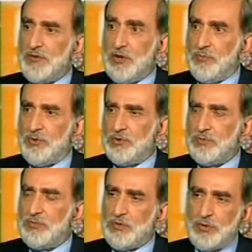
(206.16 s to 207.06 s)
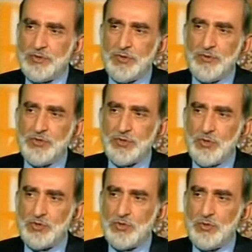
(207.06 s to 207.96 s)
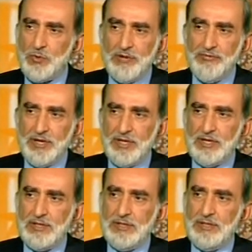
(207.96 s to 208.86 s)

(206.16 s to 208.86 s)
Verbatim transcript: is very important, but also the social welfare